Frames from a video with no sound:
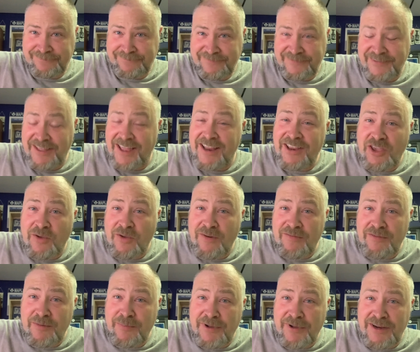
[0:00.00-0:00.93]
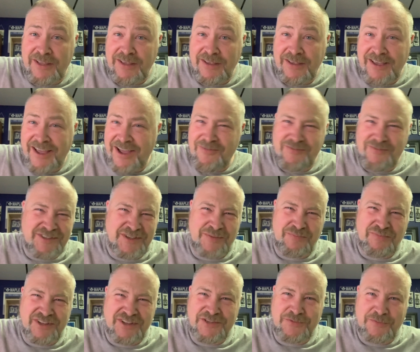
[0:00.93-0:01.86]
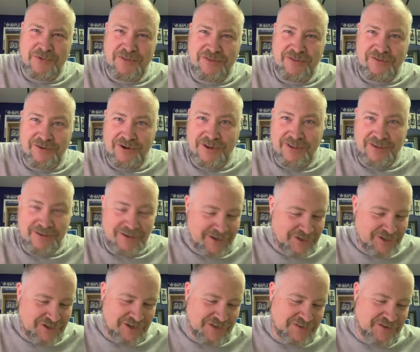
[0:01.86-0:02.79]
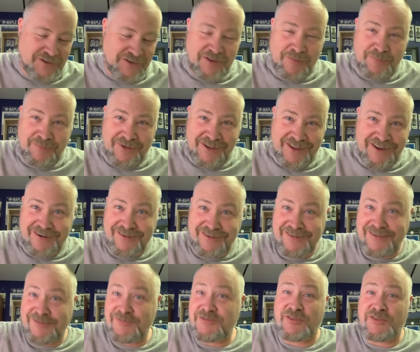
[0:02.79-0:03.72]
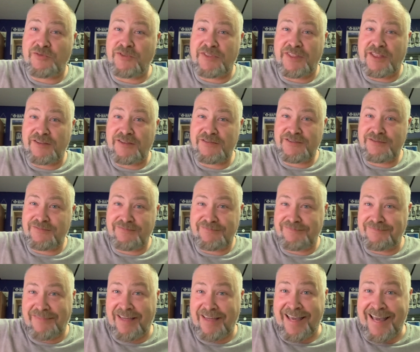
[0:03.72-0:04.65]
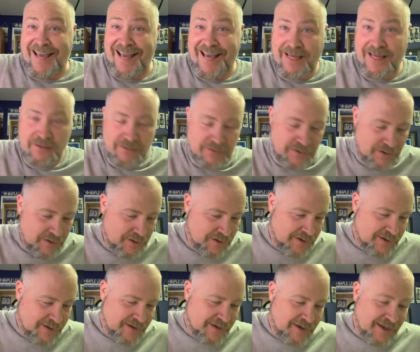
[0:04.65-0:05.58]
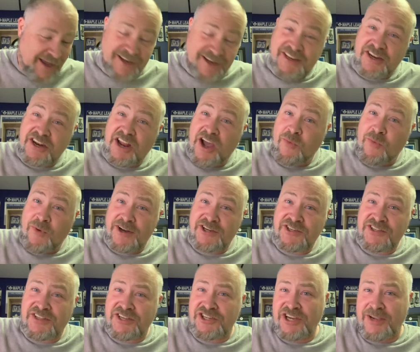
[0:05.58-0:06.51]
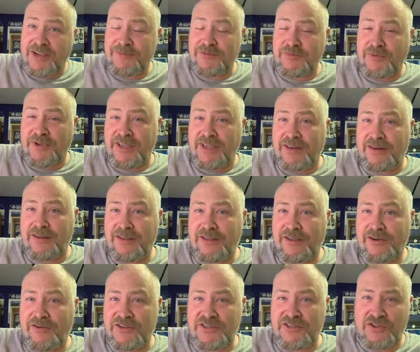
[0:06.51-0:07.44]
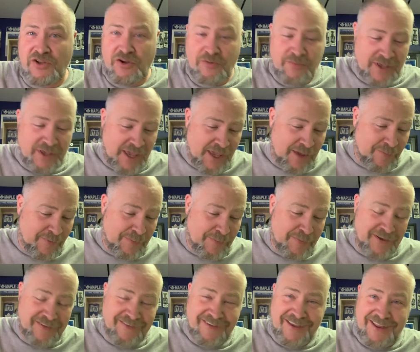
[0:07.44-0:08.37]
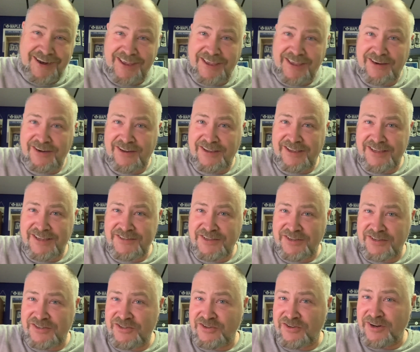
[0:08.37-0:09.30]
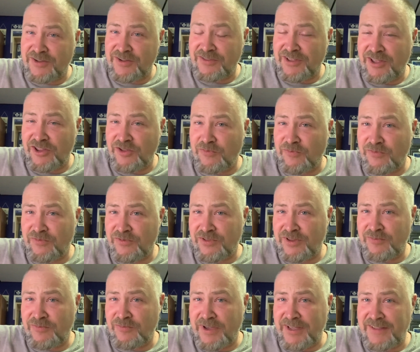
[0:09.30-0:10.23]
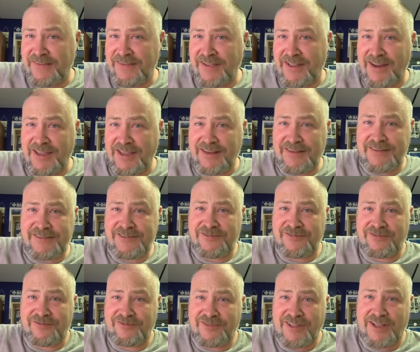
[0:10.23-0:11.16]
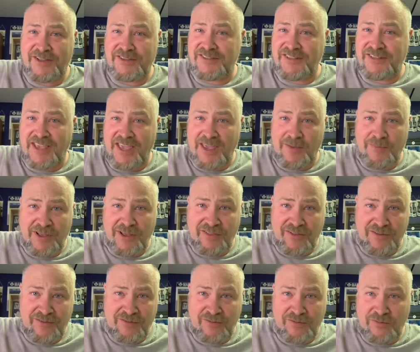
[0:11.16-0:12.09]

Thank you, everybody. How was he plus 130? I should have took the bet. I was the only thing that was, I did not watch the James Wade Chris Dobie game. I picked 10-8, and I guess it turned out the way 10-8. So that's the game I lost.